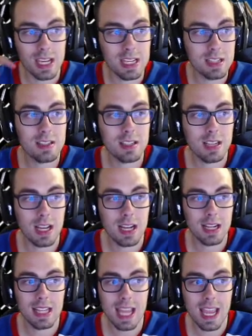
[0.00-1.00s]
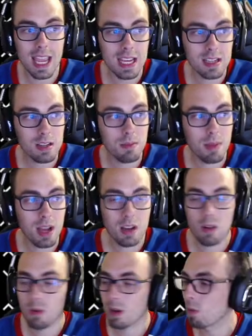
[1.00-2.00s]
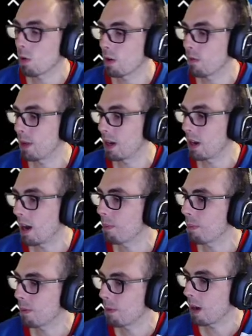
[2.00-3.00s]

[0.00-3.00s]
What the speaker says: inside the A somehow, it would have been up